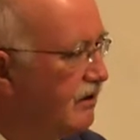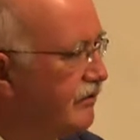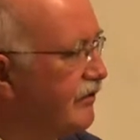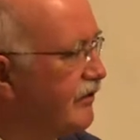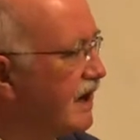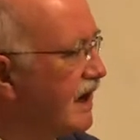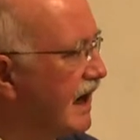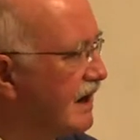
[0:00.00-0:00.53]

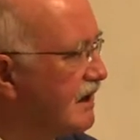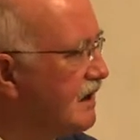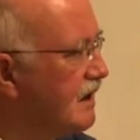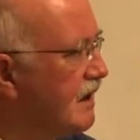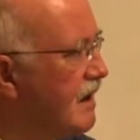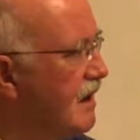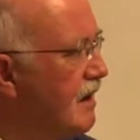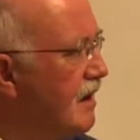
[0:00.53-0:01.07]
For
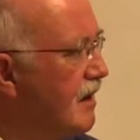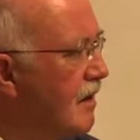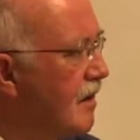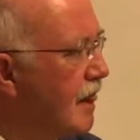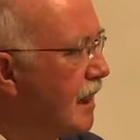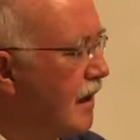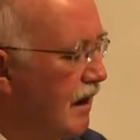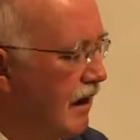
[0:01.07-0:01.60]
cattle,
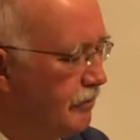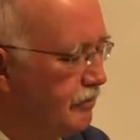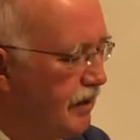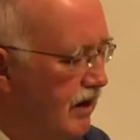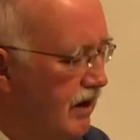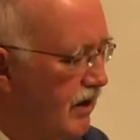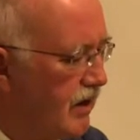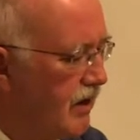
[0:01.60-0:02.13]
a
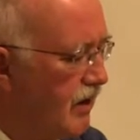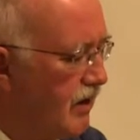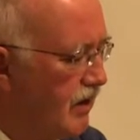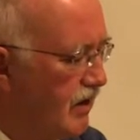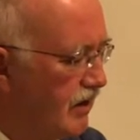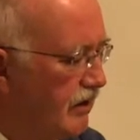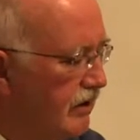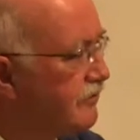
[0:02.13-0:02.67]
pair
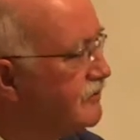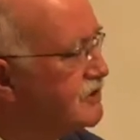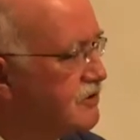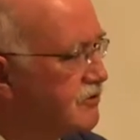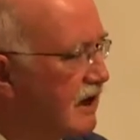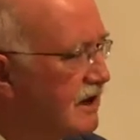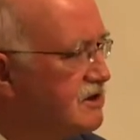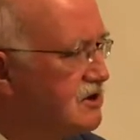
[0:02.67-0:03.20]
of
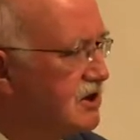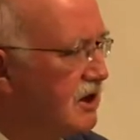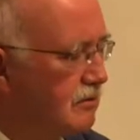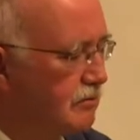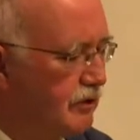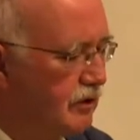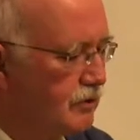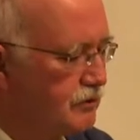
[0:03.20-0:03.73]
scratching
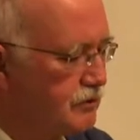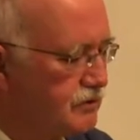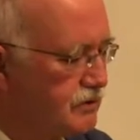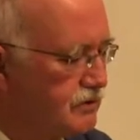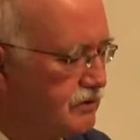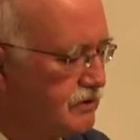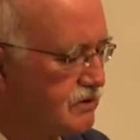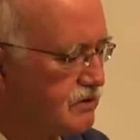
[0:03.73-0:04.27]

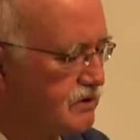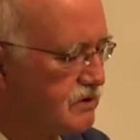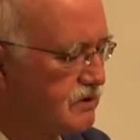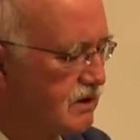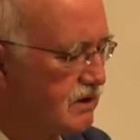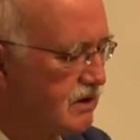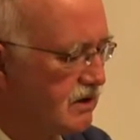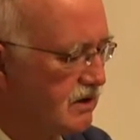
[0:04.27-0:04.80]
posts.
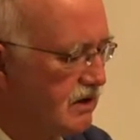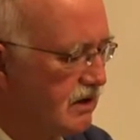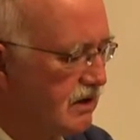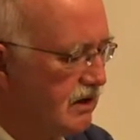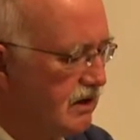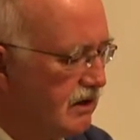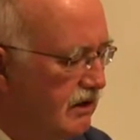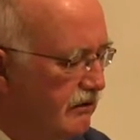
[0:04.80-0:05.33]

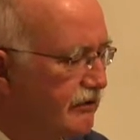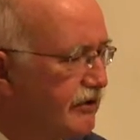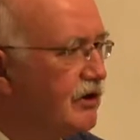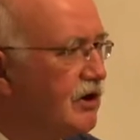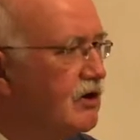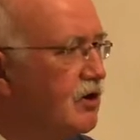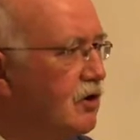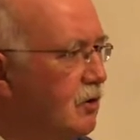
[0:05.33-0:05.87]
For
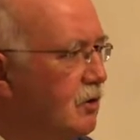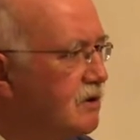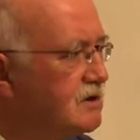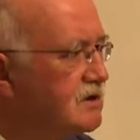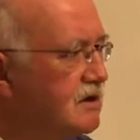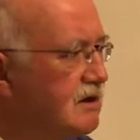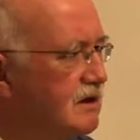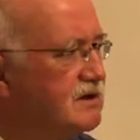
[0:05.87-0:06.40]
the
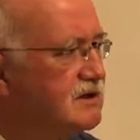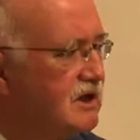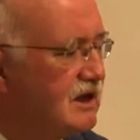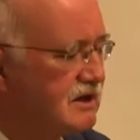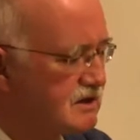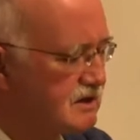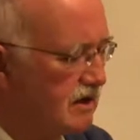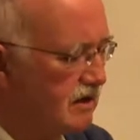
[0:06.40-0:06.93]
colt and
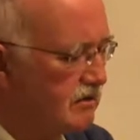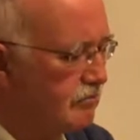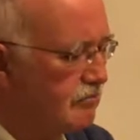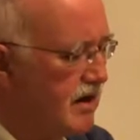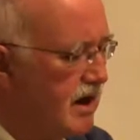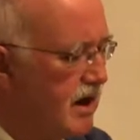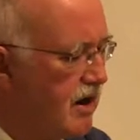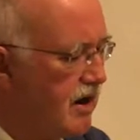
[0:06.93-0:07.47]
chestnut
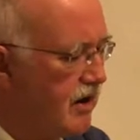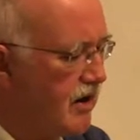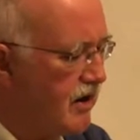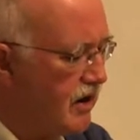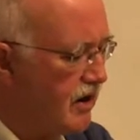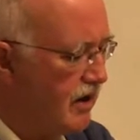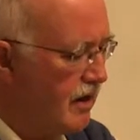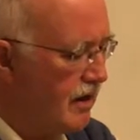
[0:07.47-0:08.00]
mare,
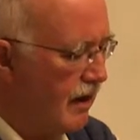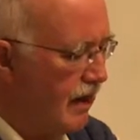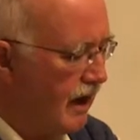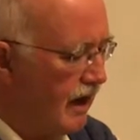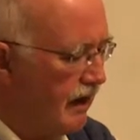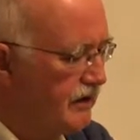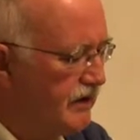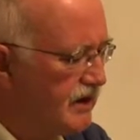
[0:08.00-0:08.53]

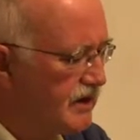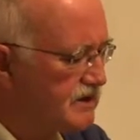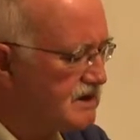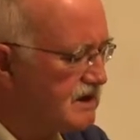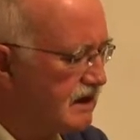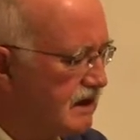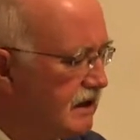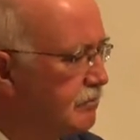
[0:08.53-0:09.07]
a
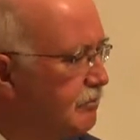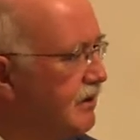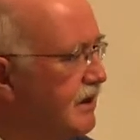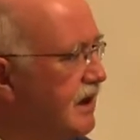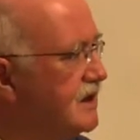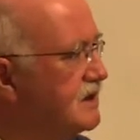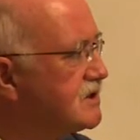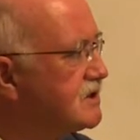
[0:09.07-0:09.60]
nuzzling
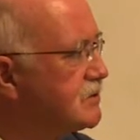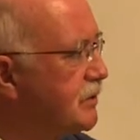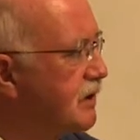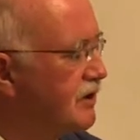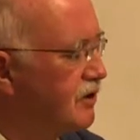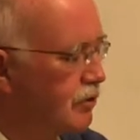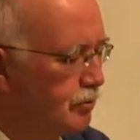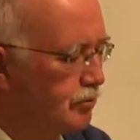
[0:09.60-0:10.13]
place where
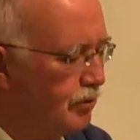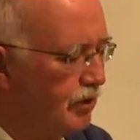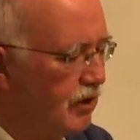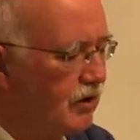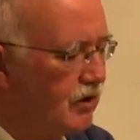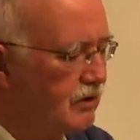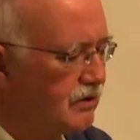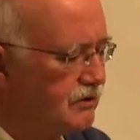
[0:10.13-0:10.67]
you
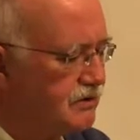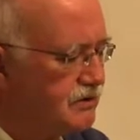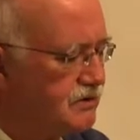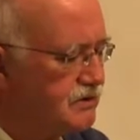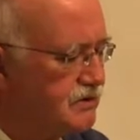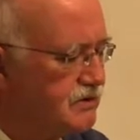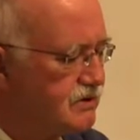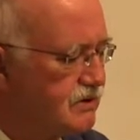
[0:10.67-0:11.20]

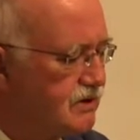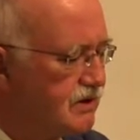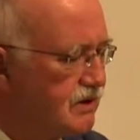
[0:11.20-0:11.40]
pause.